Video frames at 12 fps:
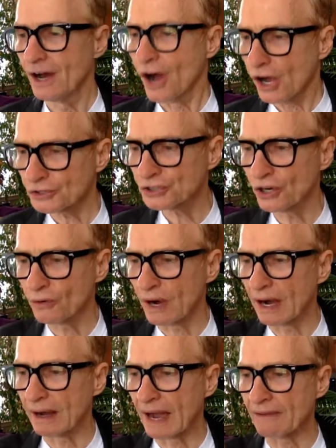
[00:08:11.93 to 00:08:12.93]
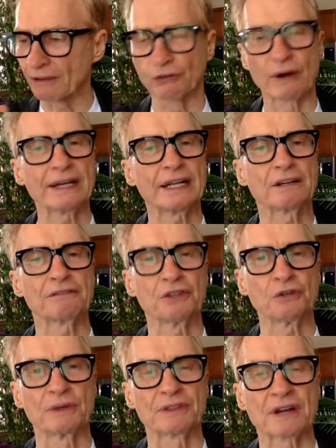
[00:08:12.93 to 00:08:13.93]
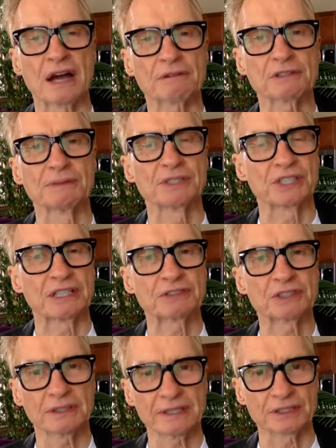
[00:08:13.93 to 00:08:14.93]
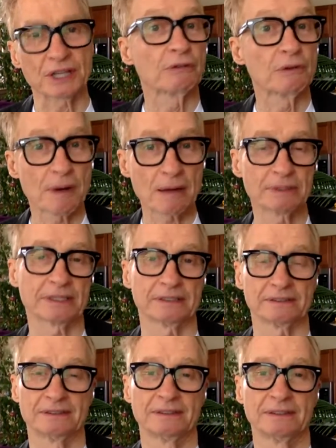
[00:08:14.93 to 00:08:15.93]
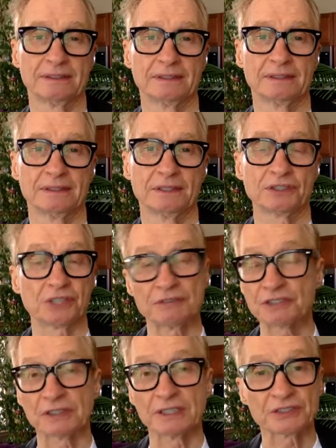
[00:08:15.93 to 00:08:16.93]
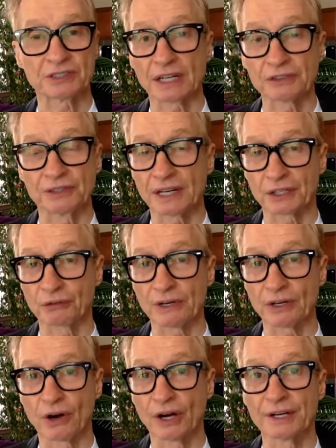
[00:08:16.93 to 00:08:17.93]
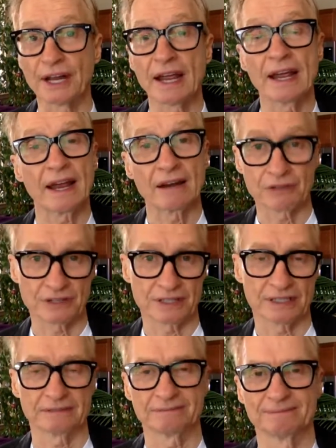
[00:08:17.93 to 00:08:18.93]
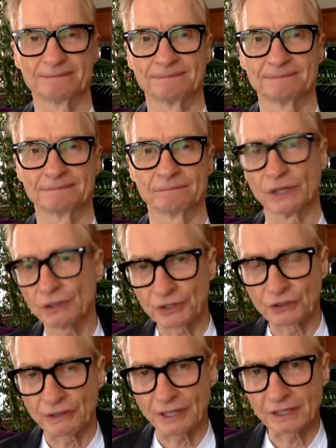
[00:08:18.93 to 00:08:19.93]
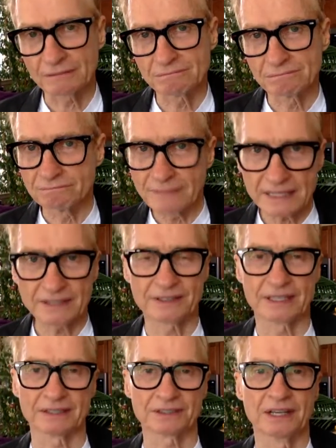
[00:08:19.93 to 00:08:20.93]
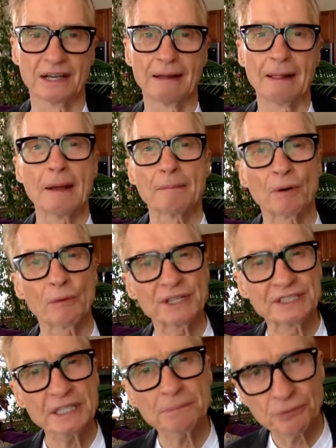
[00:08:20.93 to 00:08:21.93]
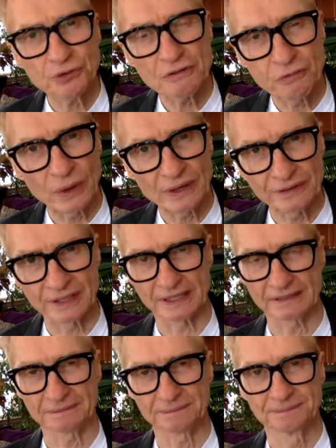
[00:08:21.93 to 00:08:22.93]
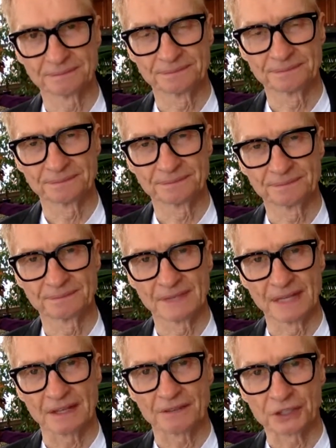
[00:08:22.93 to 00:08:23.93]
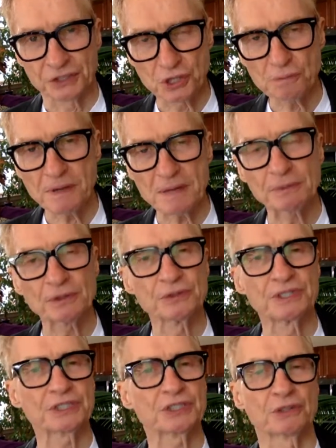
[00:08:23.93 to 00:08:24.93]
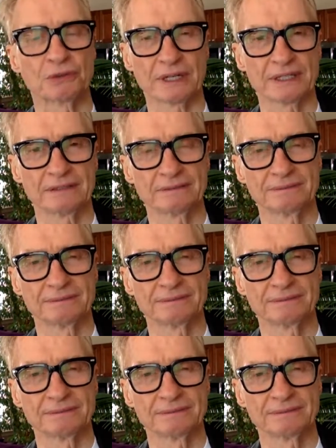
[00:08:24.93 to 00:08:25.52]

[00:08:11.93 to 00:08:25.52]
Also, I have a great interview with Congressman Steve Scalise, a Republican. Steve Scalise and I do not agree on everything. We don't agree on many things. But we did prove one thing, that 2 people who disagree,